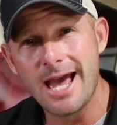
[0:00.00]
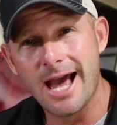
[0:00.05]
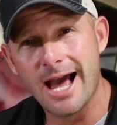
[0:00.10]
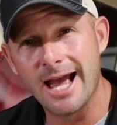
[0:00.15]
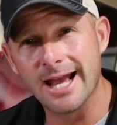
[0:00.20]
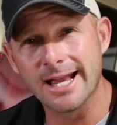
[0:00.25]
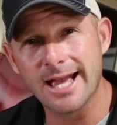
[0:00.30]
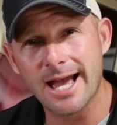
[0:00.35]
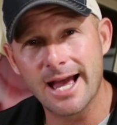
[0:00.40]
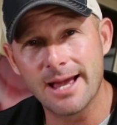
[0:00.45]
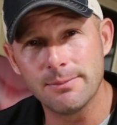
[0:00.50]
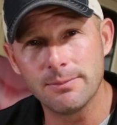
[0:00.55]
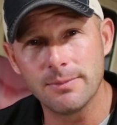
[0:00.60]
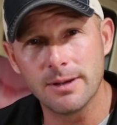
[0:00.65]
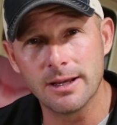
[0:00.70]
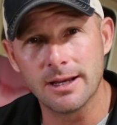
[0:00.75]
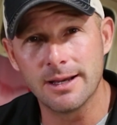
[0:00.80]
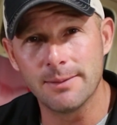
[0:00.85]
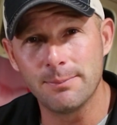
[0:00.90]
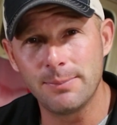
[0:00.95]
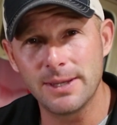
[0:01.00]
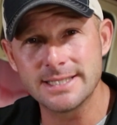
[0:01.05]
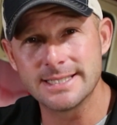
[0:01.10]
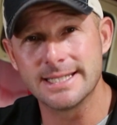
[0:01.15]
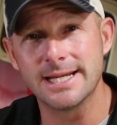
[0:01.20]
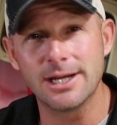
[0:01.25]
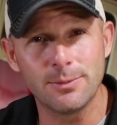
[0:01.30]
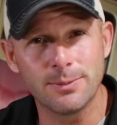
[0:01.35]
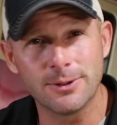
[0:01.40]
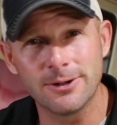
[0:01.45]
I got Best
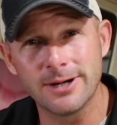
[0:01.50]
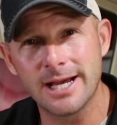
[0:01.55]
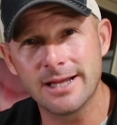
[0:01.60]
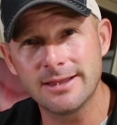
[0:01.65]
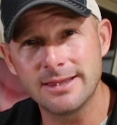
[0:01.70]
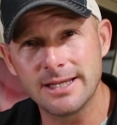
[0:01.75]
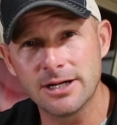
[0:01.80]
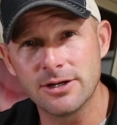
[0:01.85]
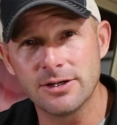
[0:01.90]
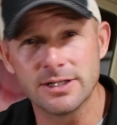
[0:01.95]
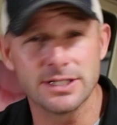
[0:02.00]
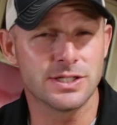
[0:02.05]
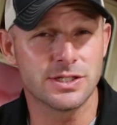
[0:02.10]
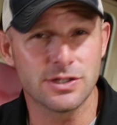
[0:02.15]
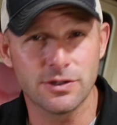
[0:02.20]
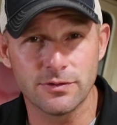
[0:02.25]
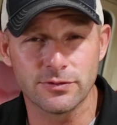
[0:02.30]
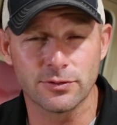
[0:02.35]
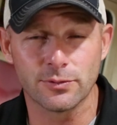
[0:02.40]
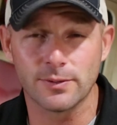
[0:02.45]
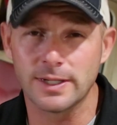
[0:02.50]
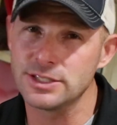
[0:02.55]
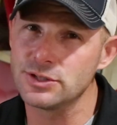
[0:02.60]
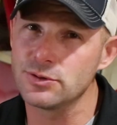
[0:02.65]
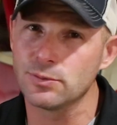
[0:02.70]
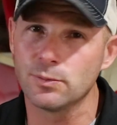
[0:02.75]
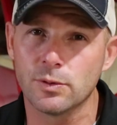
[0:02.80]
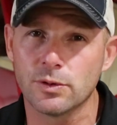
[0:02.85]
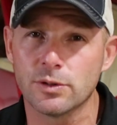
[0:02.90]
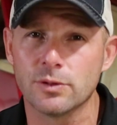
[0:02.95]
Elbert out there and a Silver Wrench
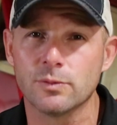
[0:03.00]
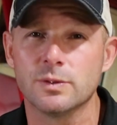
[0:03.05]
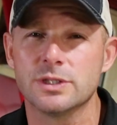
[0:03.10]
Award,